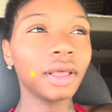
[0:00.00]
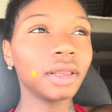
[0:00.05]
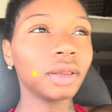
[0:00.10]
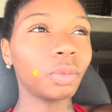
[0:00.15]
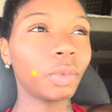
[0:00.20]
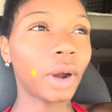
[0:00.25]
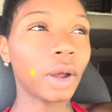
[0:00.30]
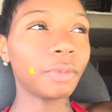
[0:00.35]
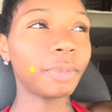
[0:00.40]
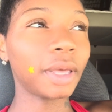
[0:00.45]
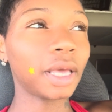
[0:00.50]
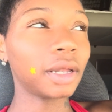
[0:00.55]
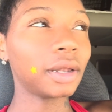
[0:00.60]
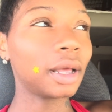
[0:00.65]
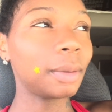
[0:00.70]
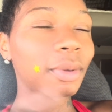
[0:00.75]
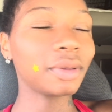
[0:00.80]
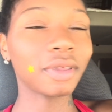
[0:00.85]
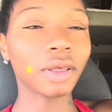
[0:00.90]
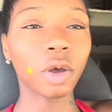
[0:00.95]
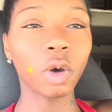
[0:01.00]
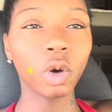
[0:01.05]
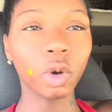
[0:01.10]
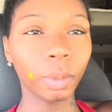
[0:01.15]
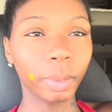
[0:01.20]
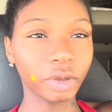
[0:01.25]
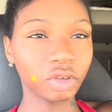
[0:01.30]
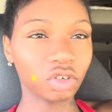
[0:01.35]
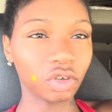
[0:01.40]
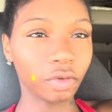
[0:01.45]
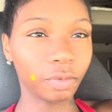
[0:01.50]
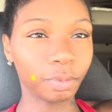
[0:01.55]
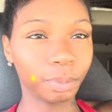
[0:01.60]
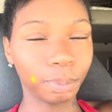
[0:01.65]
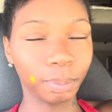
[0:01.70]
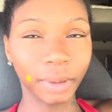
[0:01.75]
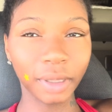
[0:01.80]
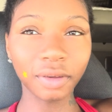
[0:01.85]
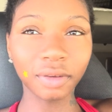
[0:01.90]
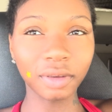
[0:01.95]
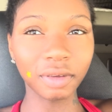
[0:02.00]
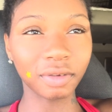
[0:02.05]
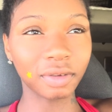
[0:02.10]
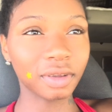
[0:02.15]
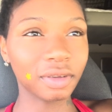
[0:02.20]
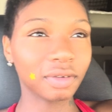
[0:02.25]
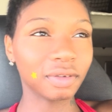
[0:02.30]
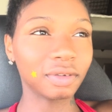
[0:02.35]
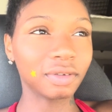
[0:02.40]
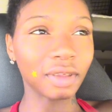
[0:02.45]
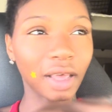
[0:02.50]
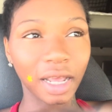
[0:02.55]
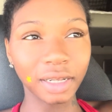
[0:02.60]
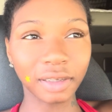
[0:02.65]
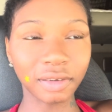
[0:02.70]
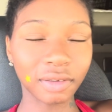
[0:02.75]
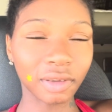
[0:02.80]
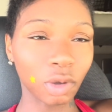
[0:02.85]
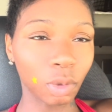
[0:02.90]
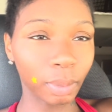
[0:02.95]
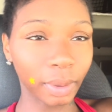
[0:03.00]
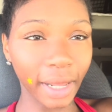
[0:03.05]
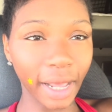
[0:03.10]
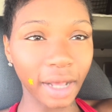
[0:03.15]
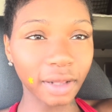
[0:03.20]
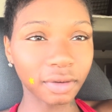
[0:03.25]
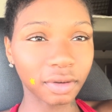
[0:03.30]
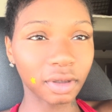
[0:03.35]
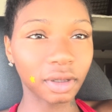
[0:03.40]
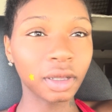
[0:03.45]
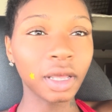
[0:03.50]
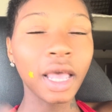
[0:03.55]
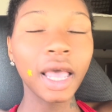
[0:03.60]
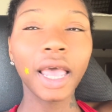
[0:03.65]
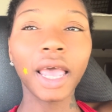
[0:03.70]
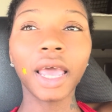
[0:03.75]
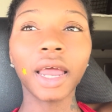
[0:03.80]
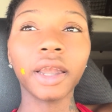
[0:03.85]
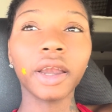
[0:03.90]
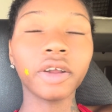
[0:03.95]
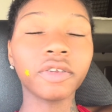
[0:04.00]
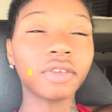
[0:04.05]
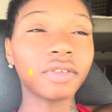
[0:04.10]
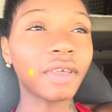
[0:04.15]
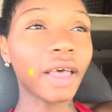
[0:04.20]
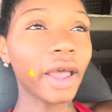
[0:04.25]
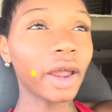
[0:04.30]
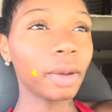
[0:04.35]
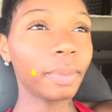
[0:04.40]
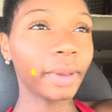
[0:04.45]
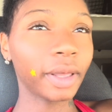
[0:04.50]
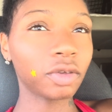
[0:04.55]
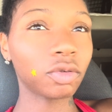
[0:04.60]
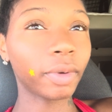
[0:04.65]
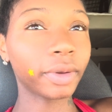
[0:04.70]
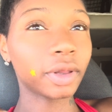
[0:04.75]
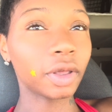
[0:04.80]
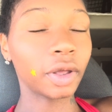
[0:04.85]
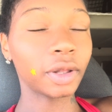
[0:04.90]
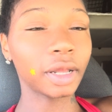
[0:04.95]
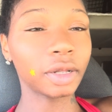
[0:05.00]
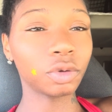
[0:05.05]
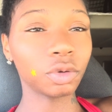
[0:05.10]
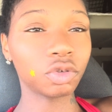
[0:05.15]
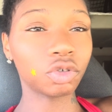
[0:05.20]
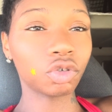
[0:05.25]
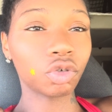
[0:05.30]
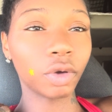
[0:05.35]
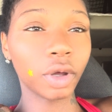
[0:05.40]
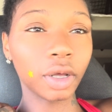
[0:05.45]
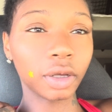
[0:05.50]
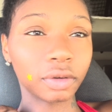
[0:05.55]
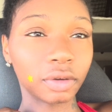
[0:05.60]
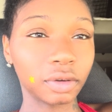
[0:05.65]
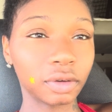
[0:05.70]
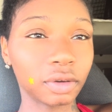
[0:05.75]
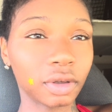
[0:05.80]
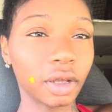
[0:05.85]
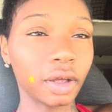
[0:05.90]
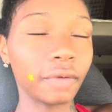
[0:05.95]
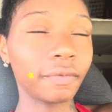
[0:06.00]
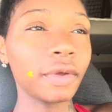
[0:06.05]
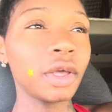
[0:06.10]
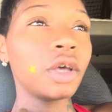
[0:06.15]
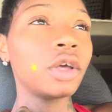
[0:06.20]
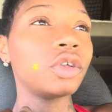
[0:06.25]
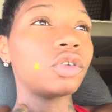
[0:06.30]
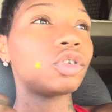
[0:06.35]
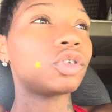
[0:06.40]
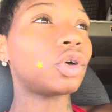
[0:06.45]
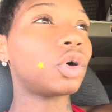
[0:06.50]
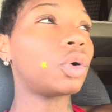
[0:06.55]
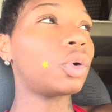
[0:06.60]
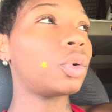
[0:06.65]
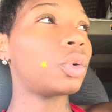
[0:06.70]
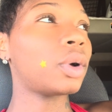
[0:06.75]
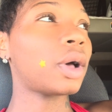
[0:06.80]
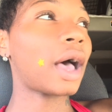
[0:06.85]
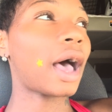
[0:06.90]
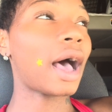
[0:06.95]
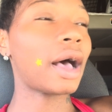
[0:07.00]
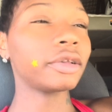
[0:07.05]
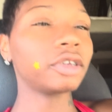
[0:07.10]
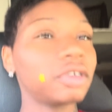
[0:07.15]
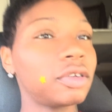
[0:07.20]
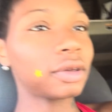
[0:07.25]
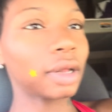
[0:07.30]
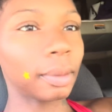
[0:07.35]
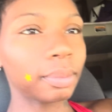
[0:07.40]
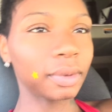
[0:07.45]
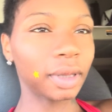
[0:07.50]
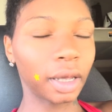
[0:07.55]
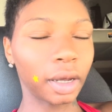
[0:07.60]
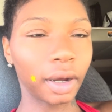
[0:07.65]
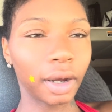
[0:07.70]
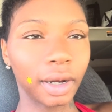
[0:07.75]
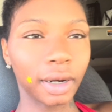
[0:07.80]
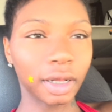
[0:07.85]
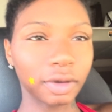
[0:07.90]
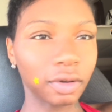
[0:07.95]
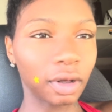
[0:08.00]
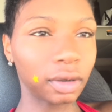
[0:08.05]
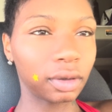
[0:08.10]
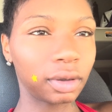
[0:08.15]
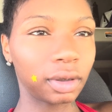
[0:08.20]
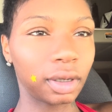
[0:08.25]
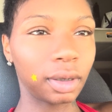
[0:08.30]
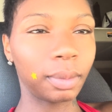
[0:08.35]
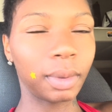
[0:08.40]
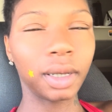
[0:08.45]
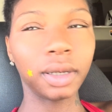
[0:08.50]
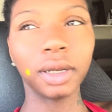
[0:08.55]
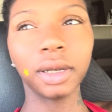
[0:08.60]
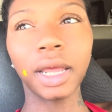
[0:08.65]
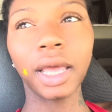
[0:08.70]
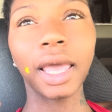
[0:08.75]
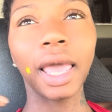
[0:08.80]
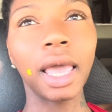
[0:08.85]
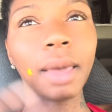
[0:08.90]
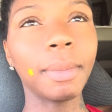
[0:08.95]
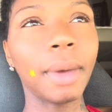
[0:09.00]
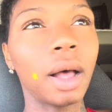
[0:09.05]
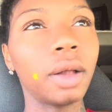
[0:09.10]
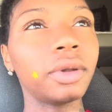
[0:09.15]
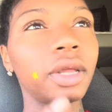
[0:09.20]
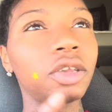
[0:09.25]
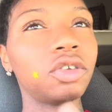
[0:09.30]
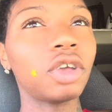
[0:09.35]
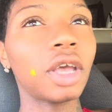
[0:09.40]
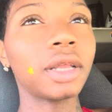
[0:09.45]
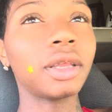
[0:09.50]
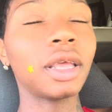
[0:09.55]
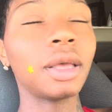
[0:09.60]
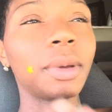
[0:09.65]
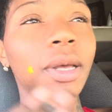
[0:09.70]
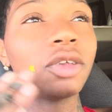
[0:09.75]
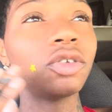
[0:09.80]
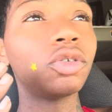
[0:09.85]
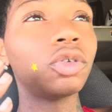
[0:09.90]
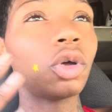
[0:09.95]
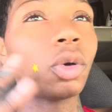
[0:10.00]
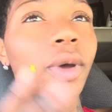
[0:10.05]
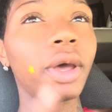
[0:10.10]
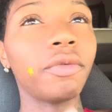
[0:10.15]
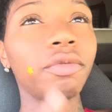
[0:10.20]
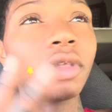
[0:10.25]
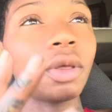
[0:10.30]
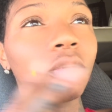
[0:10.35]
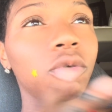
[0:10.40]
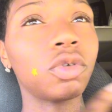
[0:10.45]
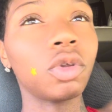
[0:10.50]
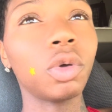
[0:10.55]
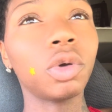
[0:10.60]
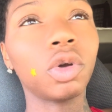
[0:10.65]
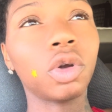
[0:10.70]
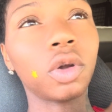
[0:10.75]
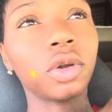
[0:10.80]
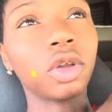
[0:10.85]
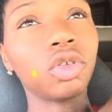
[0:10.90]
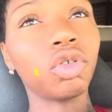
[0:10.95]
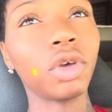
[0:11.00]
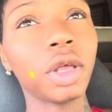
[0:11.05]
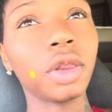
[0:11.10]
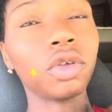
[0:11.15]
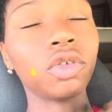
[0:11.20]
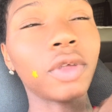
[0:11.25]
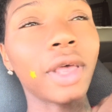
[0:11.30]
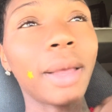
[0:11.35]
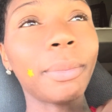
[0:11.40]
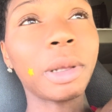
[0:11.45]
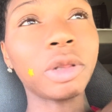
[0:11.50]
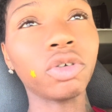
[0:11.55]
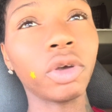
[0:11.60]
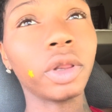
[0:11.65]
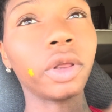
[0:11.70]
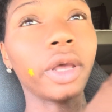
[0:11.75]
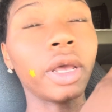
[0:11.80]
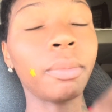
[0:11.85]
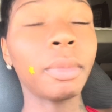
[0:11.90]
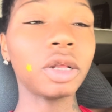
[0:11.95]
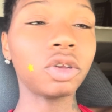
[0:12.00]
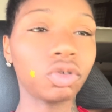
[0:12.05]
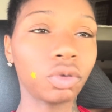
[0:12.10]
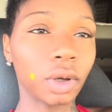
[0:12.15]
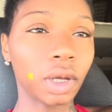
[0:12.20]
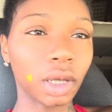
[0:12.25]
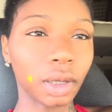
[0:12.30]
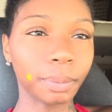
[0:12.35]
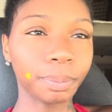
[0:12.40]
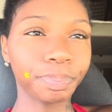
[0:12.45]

where I was picking up, it's like a whole bunch of businesses inside this little plaza, and there's a tire place right there that does trucks and stuff. So I just stopped there and I talked to them, and then they came out, they checked it, because you know, everything was loaded on the trailer. So I had my trailer and my truck.